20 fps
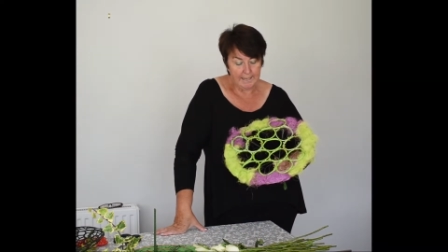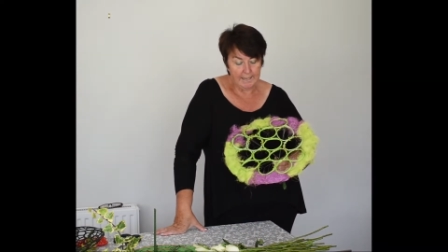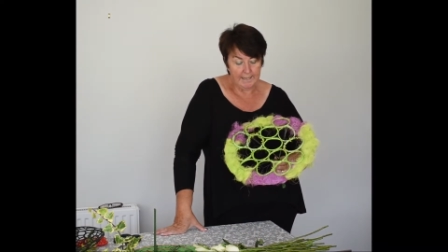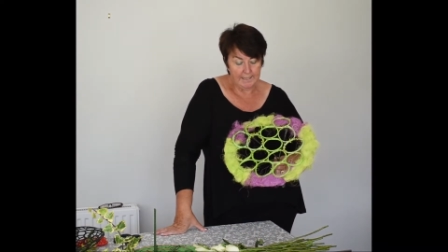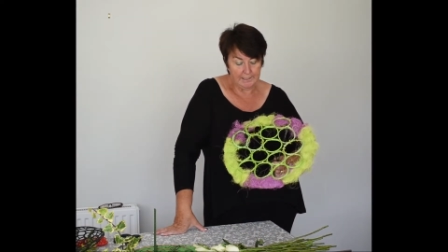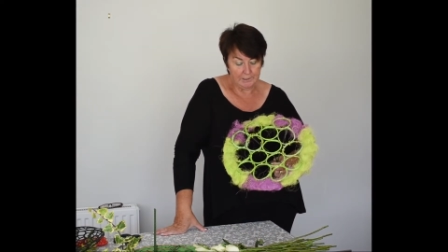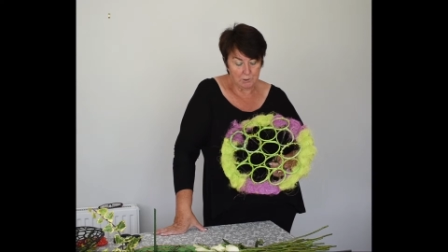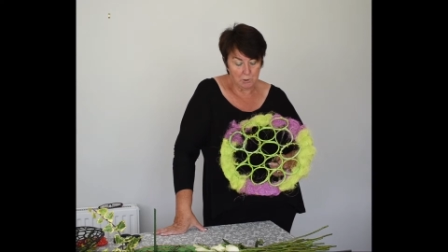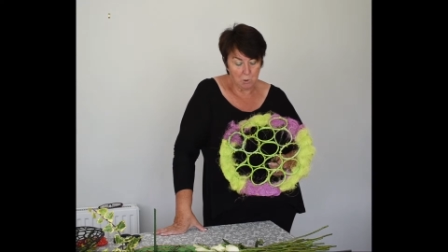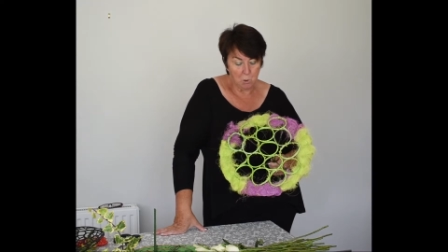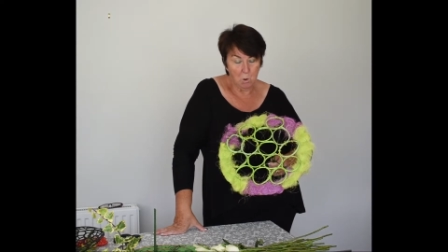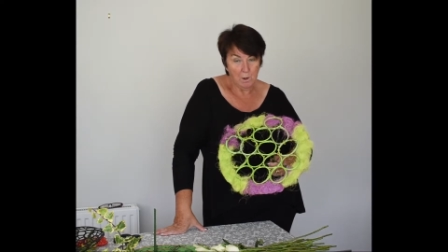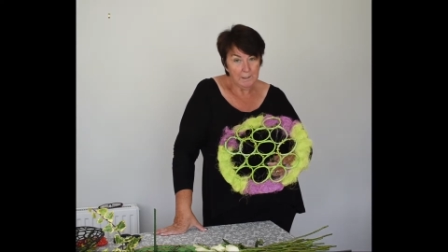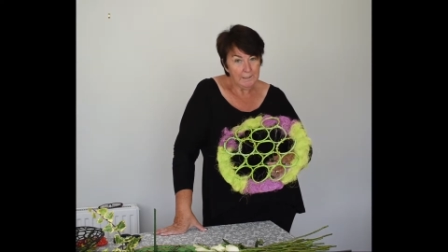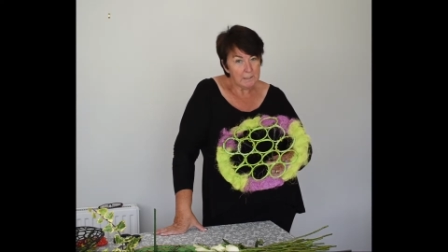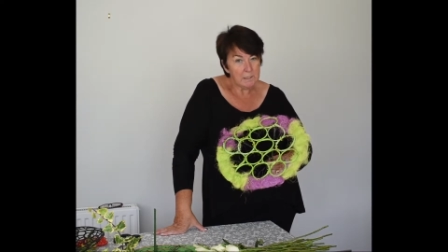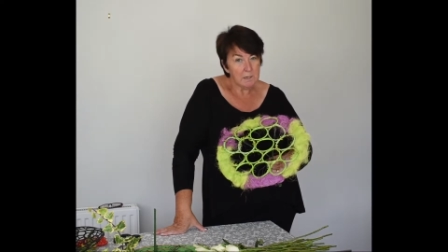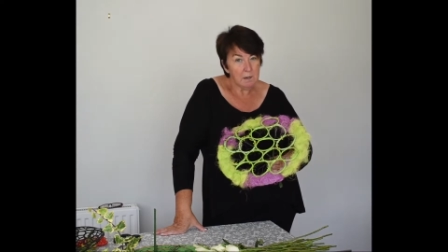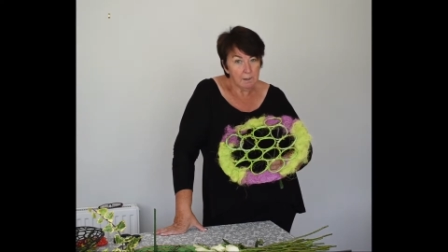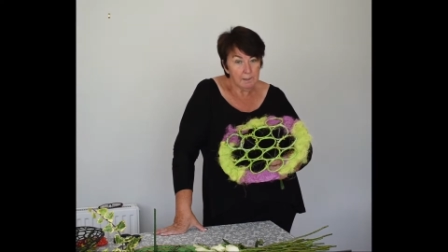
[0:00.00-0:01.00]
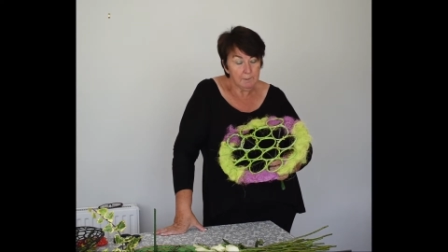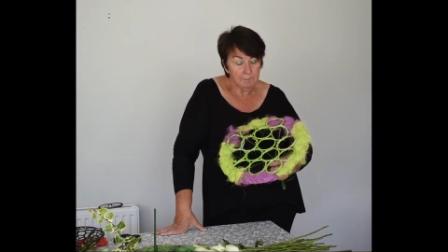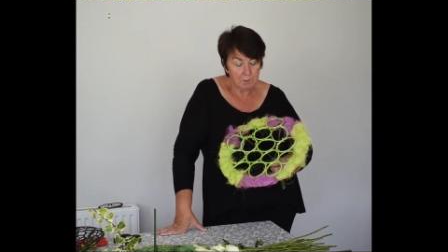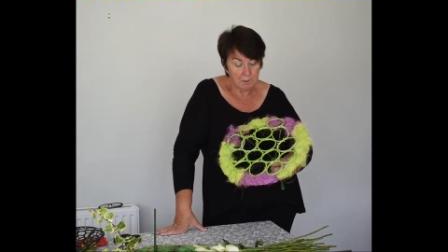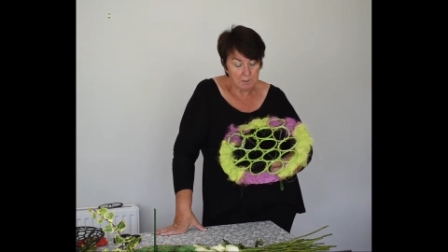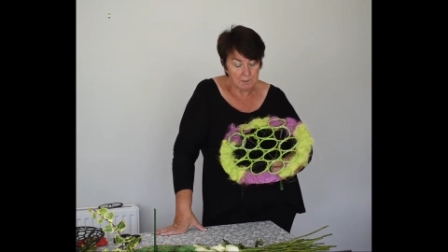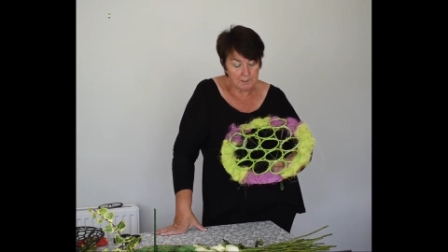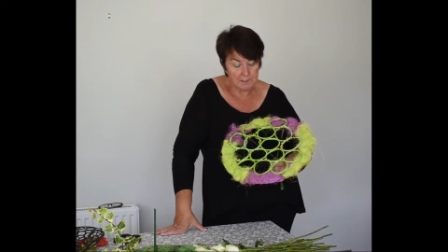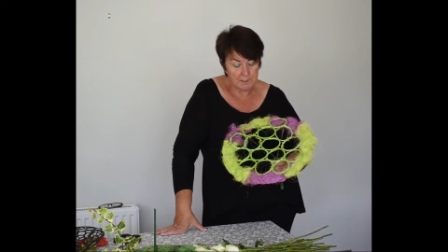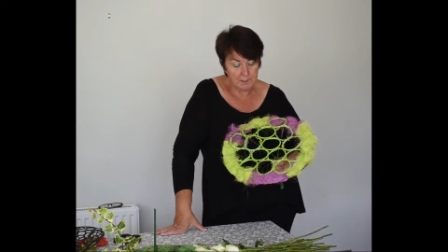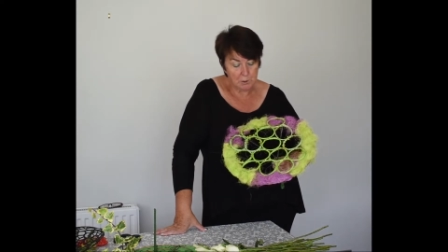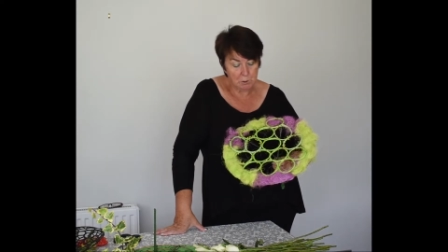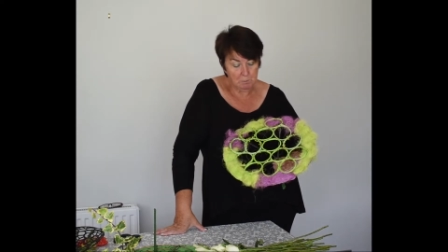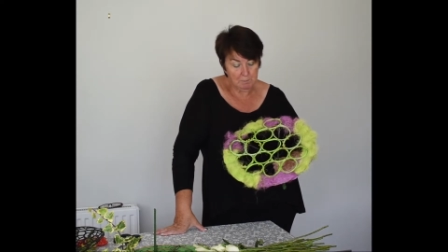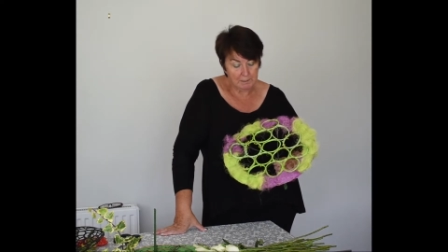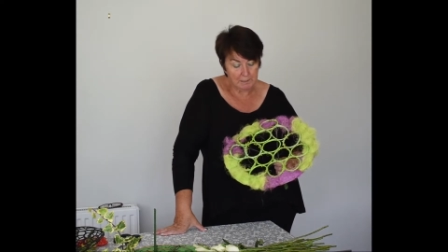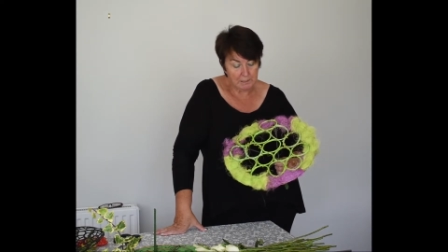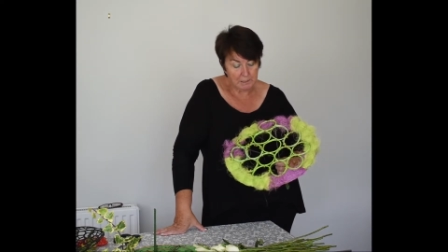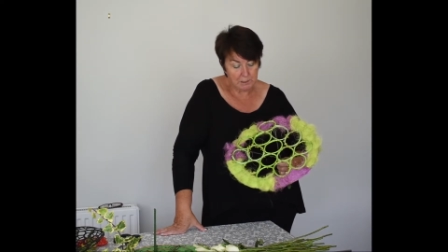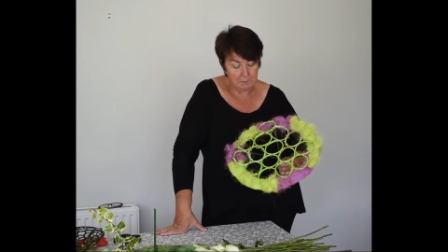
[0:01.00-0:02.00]
and quite time
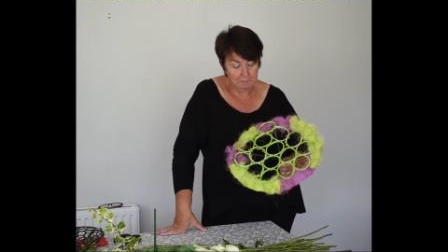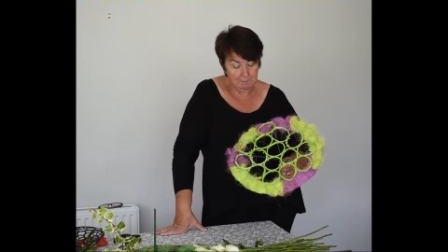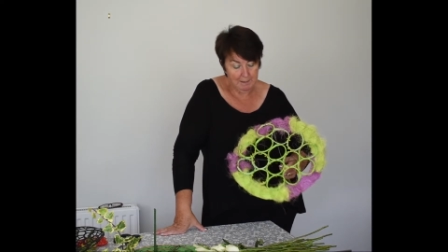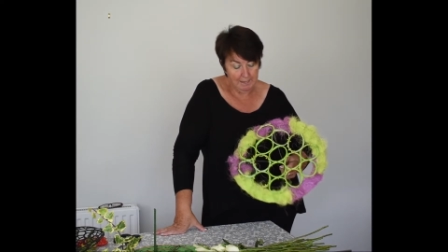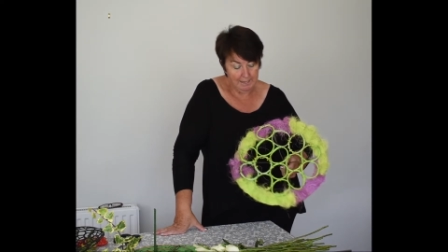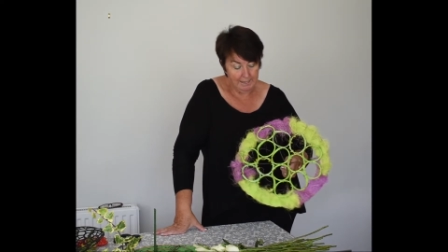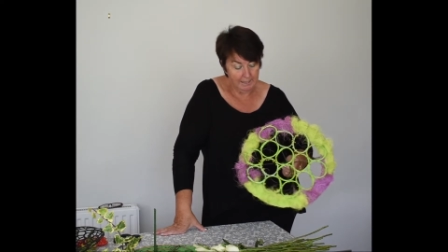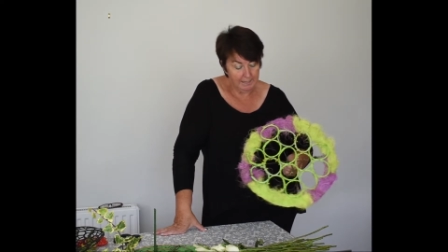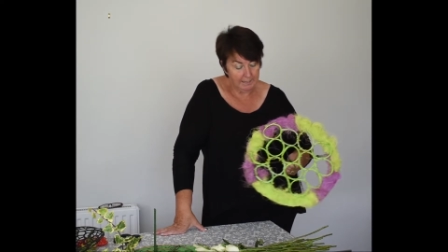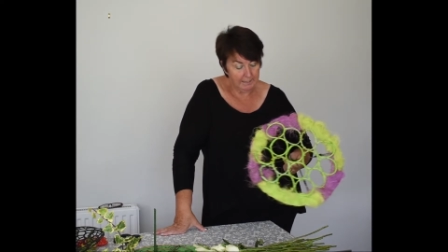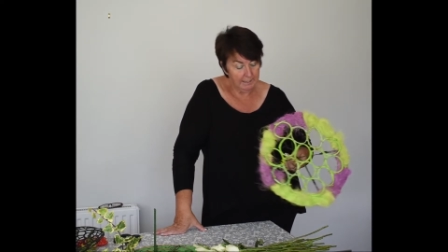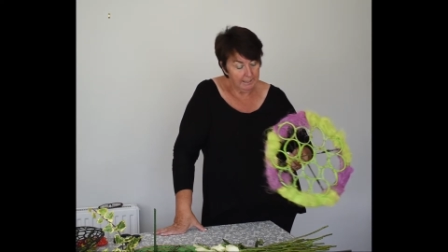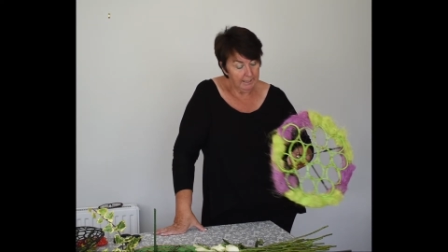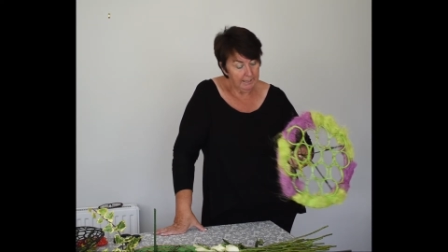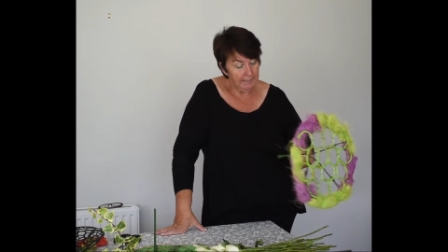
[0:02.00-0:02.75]
consuming to make,